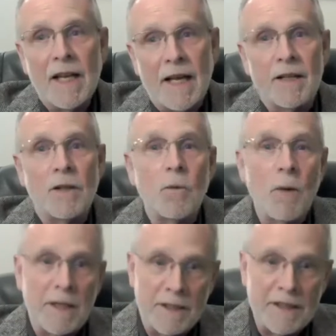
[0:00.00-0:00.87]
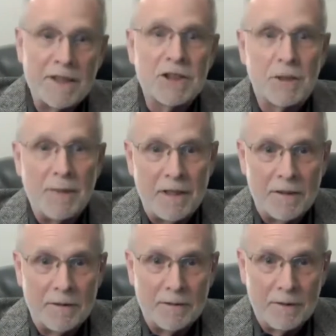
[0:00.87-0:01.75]
and the way it needs to
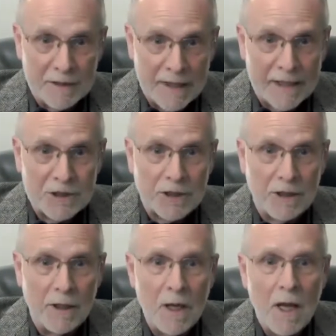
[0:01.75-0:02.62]
be contested.